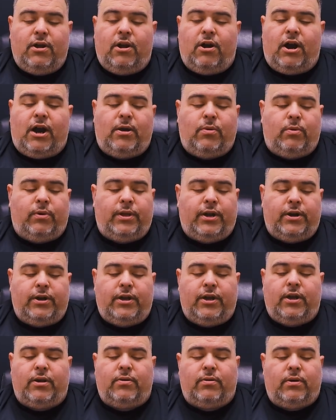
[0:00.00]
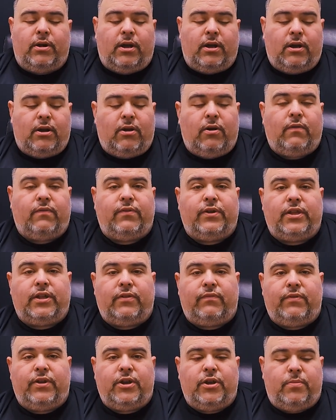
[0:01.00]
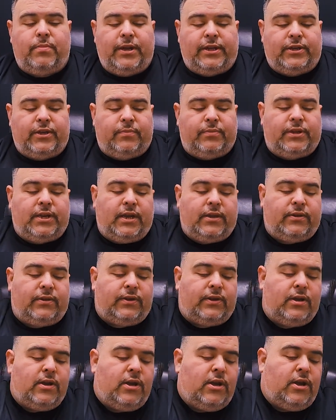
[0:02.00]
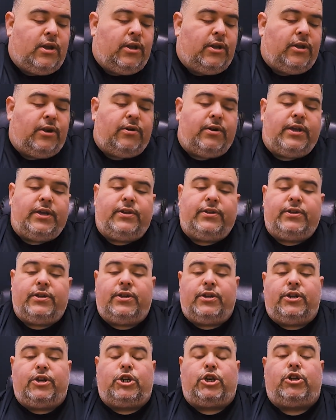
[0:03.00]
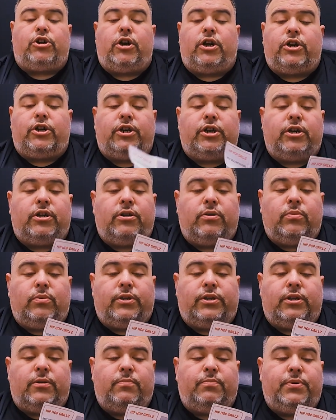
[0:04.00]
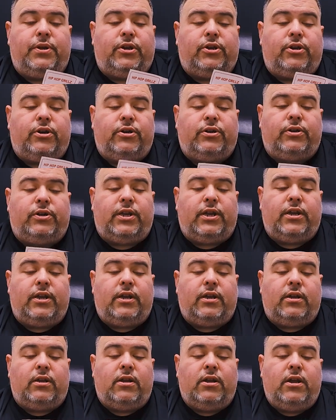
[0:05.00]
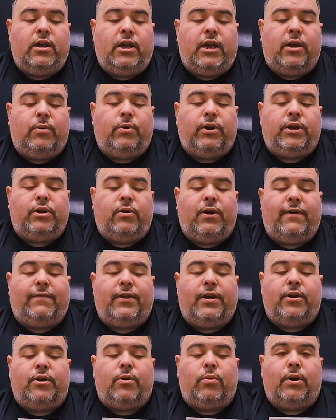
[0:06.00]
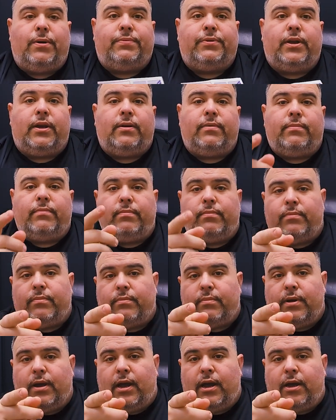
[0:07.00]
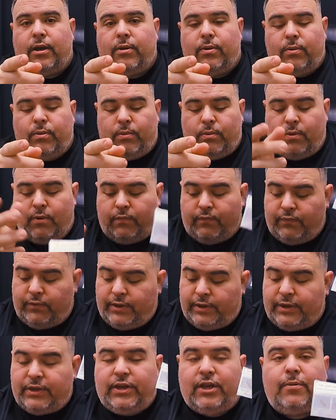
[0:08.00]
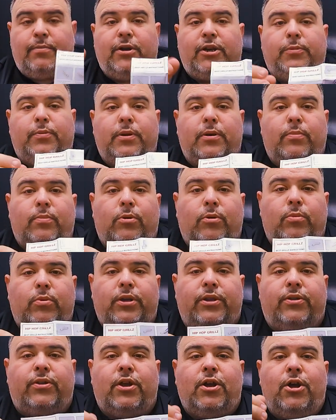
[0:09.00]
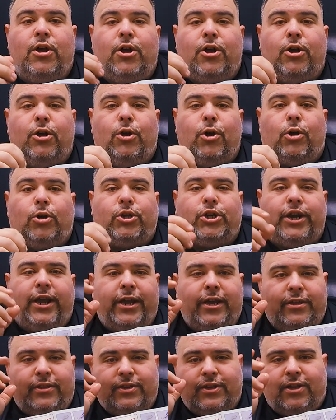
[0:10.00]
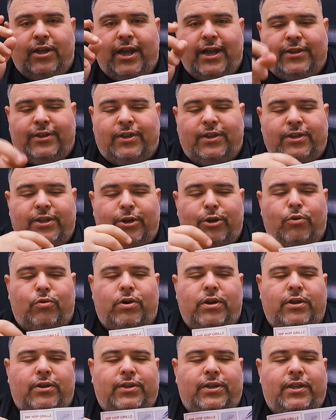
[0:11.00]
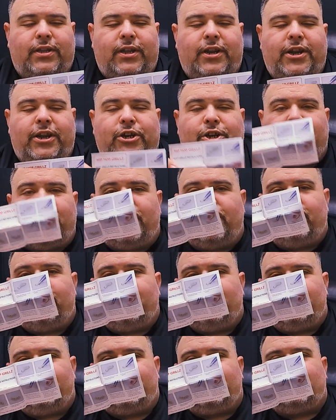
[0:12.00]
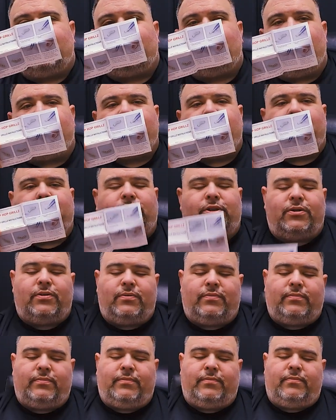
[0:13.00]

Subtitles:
All right, well, there you go. Hopefully this video made some sense. There is an instruction with some pictures in it, and we do have that on our website. I will hopefully see a bunch of people with gold chains, glasses, and grills at the next show. Talk to you soon.